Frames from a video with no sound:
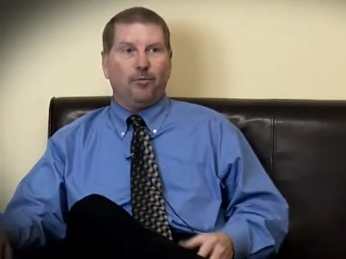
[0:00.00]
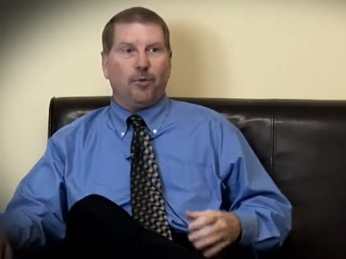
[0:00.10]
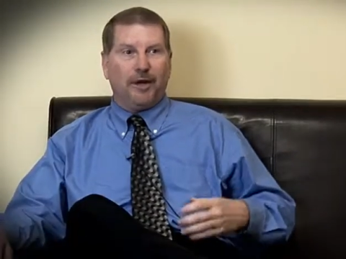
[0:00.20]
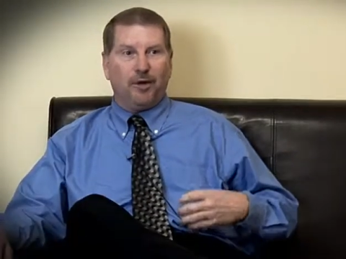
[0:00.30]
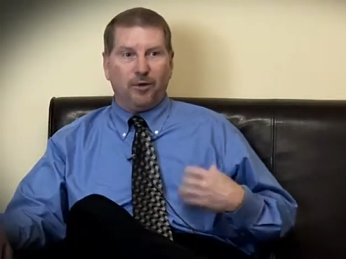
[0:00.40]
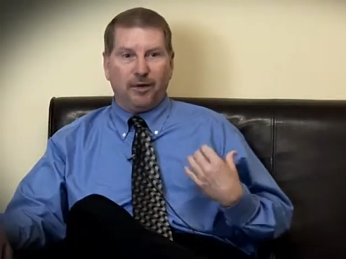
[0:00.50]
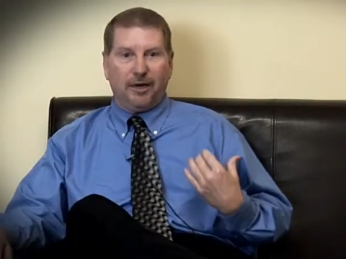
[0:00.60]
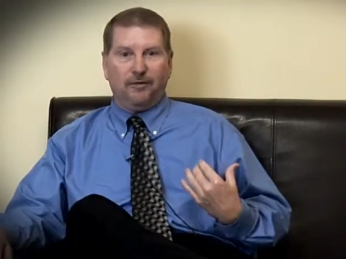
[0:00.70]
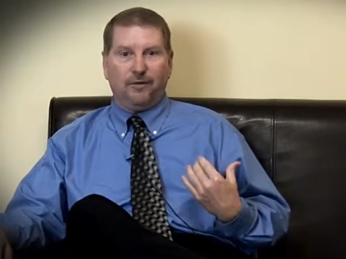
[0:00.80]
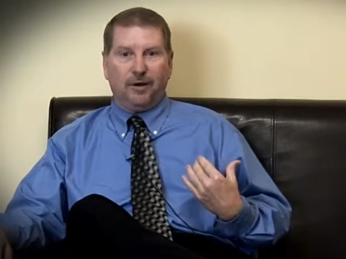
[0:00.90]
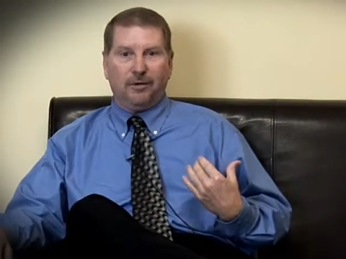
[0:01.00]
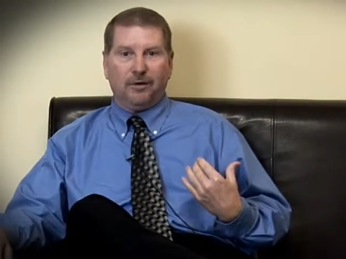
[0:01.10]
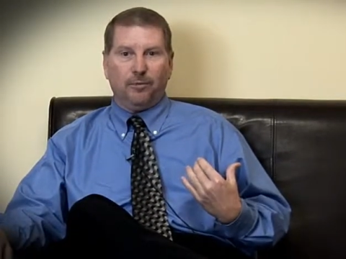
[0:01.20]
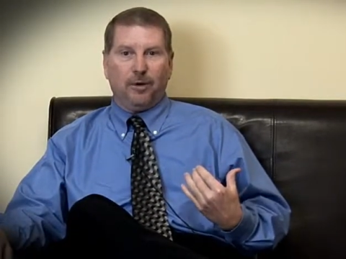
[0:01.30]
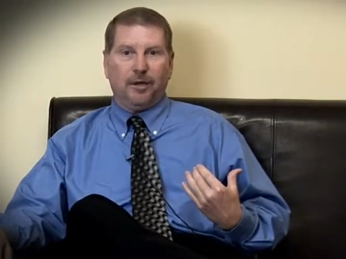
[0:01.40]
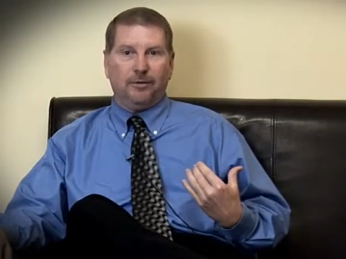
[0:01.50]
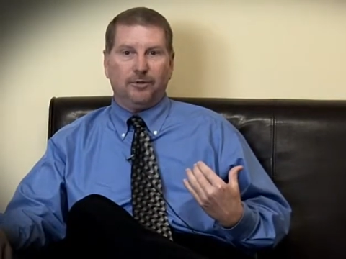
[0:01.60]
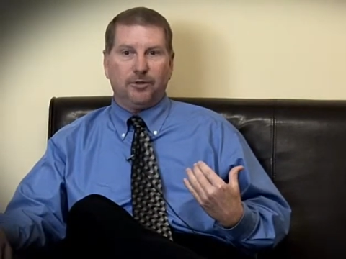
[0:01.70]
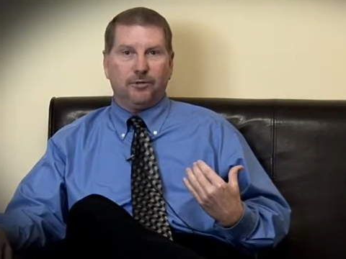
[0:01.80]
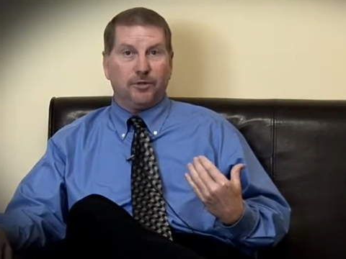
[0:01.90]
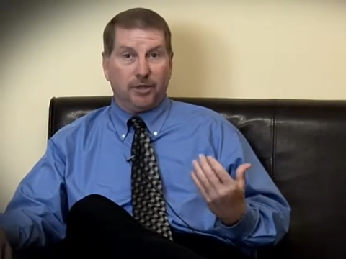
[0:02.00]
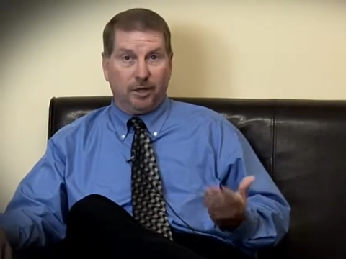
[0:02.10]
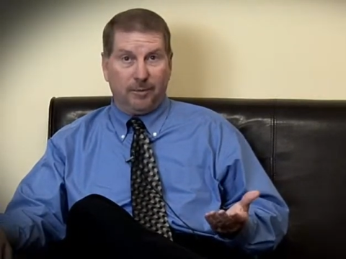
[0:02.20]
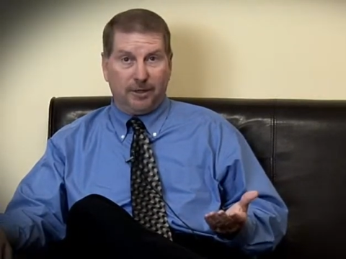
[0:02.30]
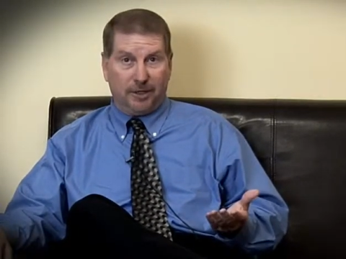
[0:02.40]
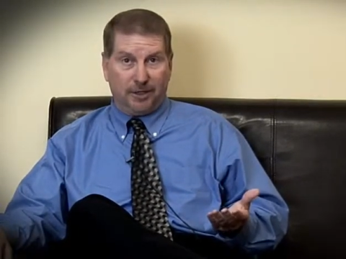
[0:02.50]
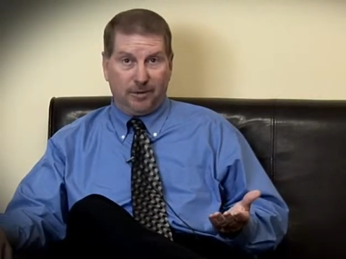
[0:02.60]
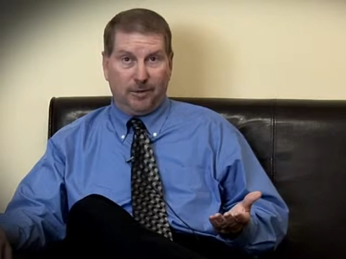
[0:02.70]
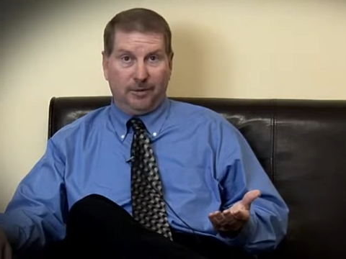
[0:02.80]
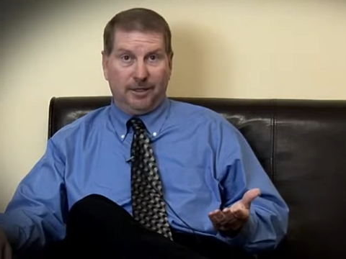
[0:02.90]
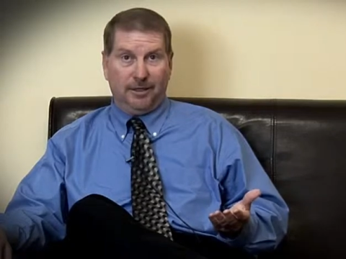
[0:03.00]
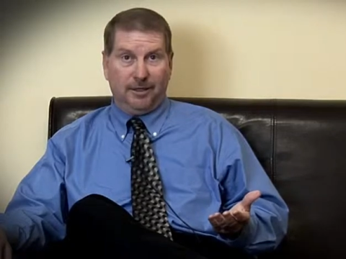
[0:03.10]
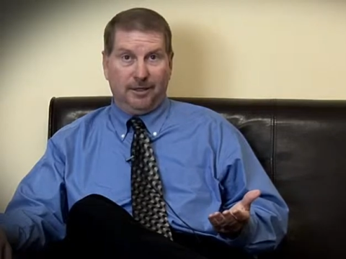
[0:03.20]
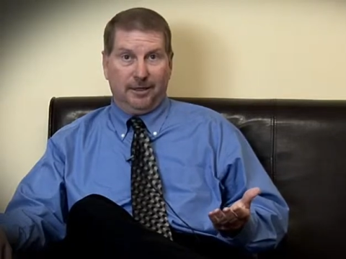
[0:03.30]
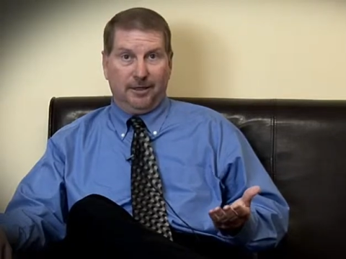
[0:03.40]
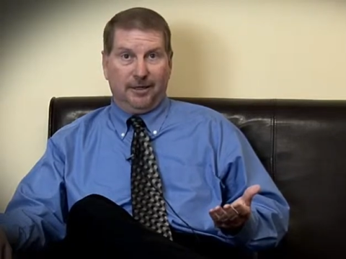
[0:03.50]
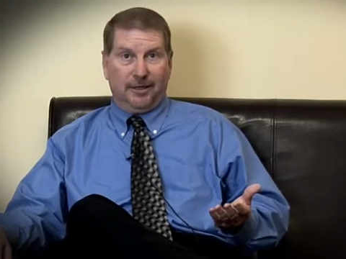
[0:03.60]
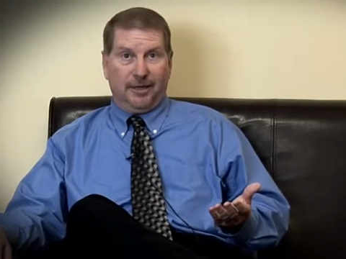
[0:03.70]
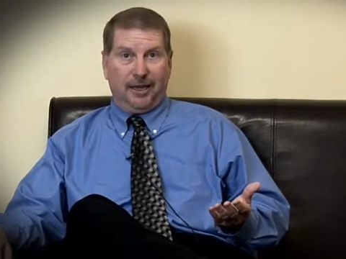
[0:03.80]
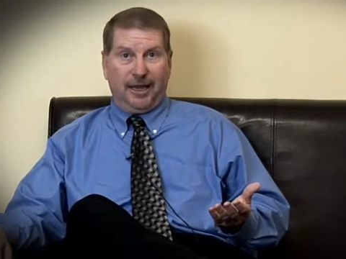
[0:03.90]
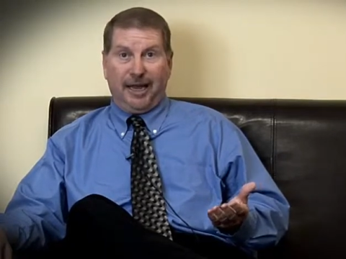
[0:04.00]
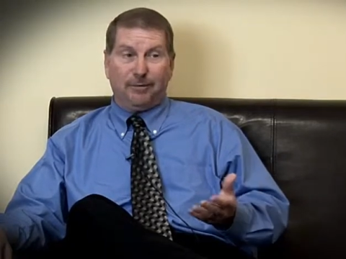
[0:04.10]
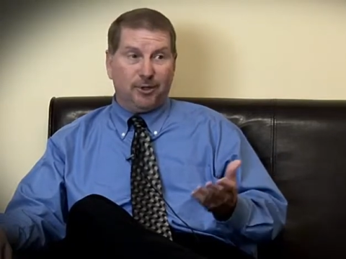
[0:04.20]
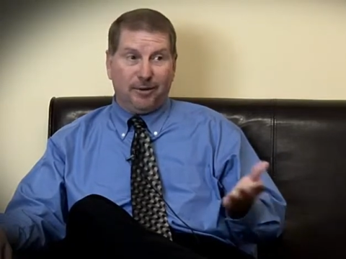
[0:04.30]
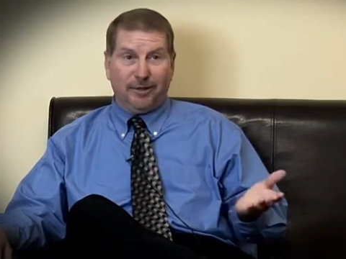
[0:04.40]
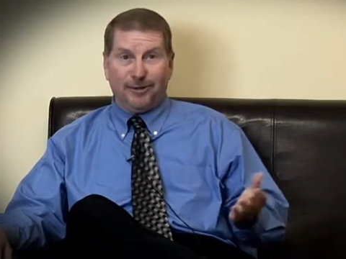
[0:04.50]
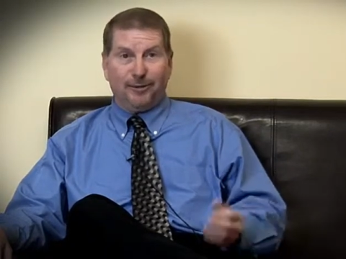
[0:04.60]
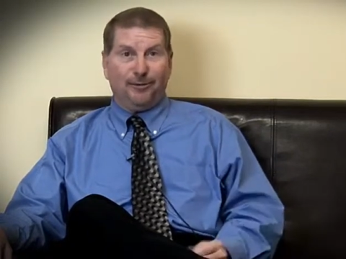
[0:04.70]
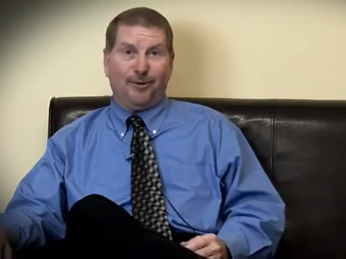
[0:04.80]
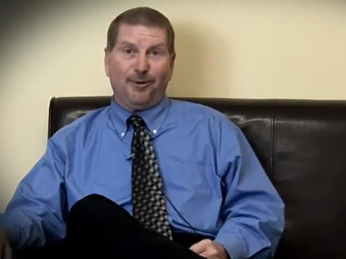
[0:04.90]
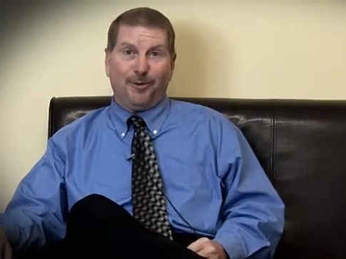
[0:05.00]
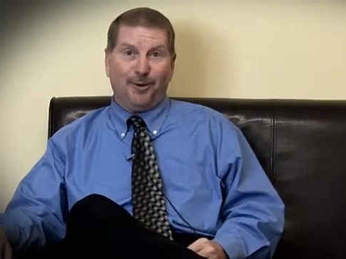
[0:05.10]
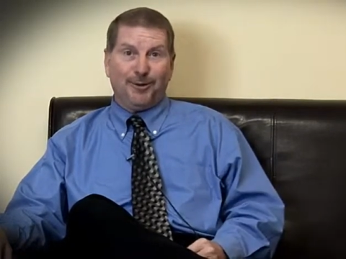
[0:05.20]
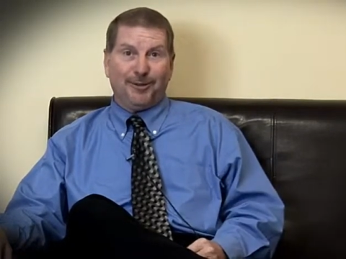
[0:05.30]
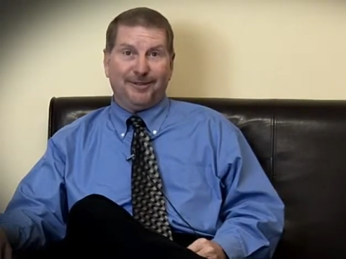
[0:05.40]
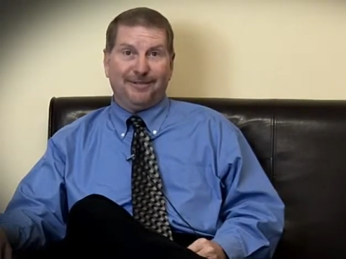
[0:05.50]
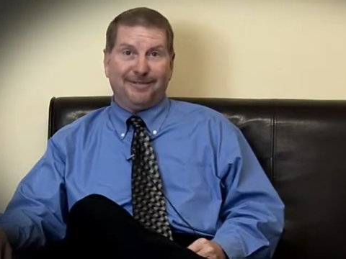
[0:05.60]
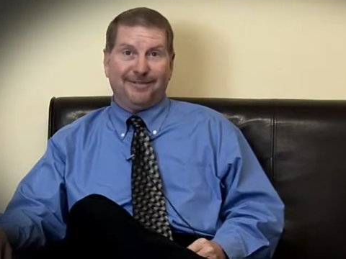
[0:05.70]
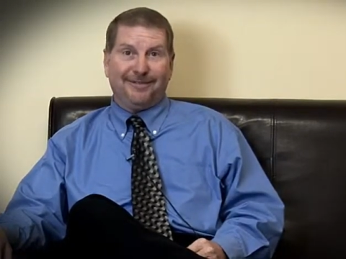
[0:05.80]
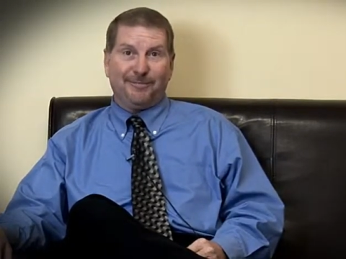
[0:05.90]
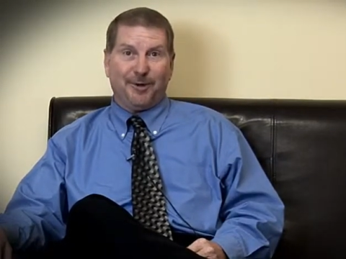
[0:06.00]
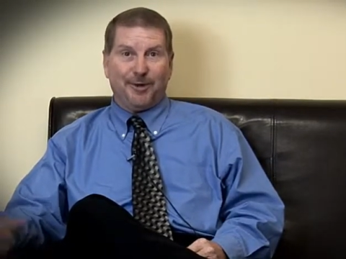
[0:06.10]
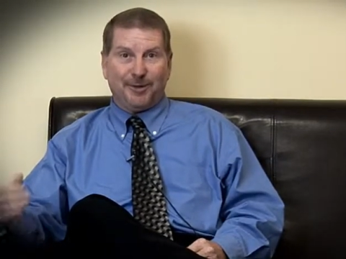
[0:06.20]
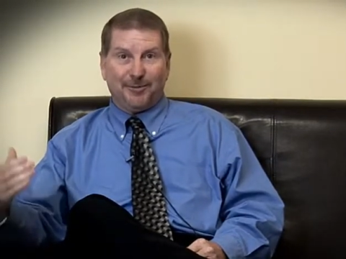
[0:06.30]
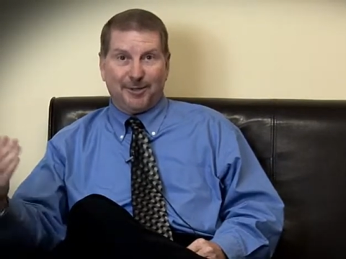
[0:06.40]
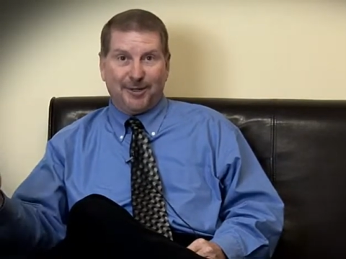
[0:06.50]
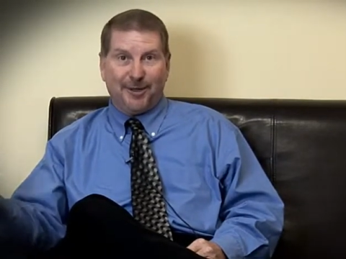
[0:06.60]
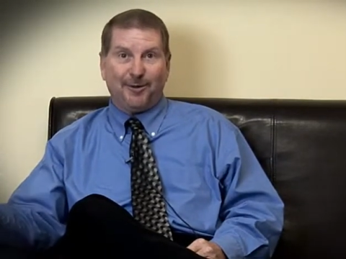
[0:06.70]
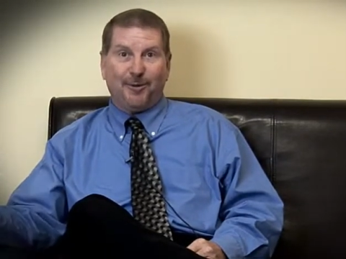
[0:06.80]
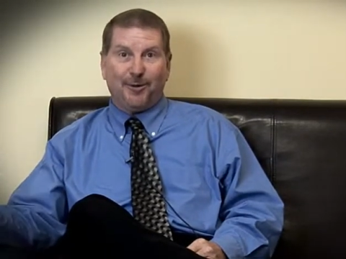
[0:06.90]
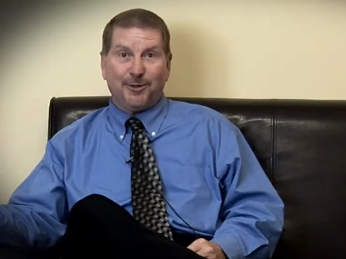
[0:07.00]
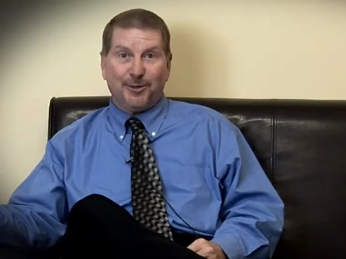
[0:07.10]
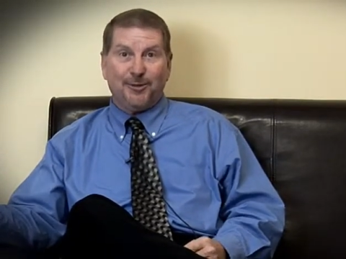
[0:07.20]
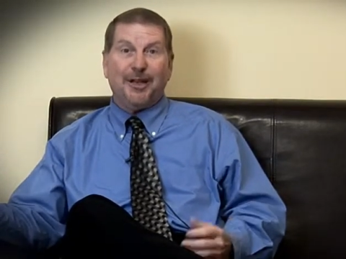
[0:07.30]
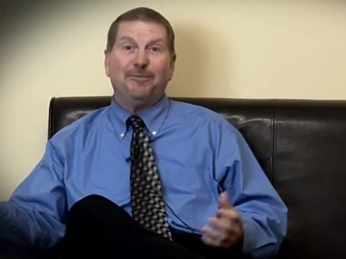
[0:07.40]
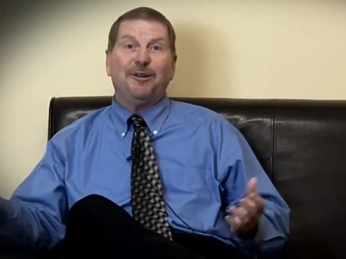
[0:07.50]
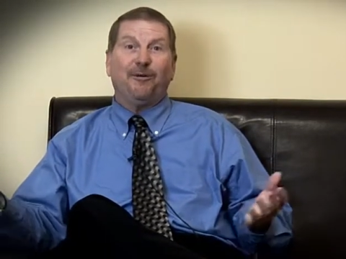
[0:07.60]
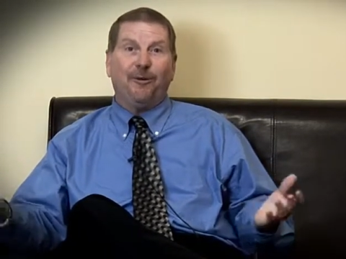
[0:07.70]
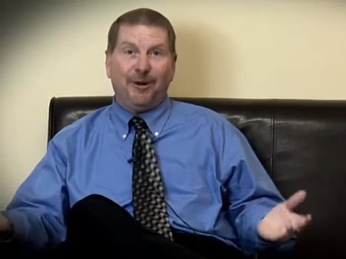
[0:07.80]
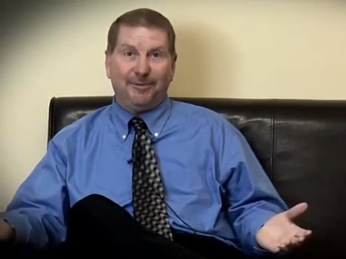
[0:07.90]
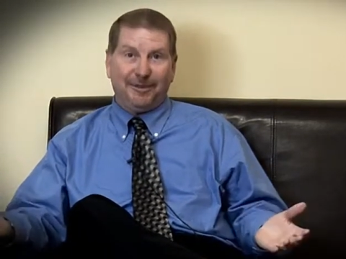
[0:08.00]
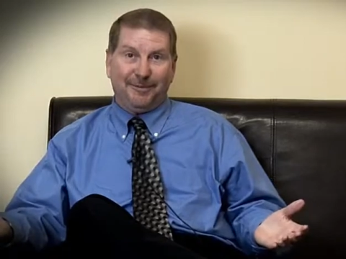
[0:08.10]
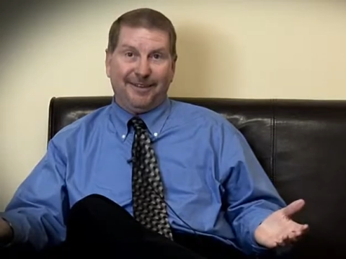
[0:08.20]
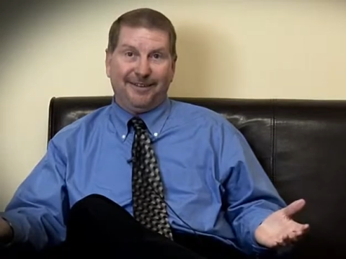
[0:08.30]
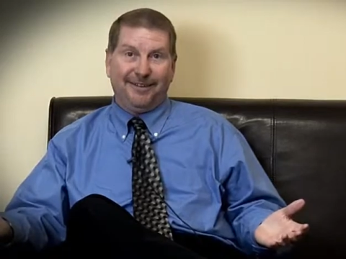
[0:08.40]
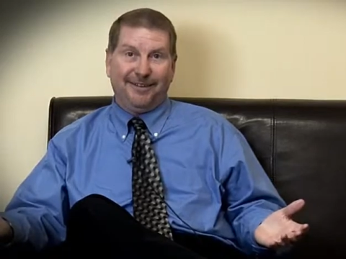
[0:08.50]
But I know that I felt compelled to share my testimony, and I was sharing it to the wrong person, because it was the other person who kept interrupting me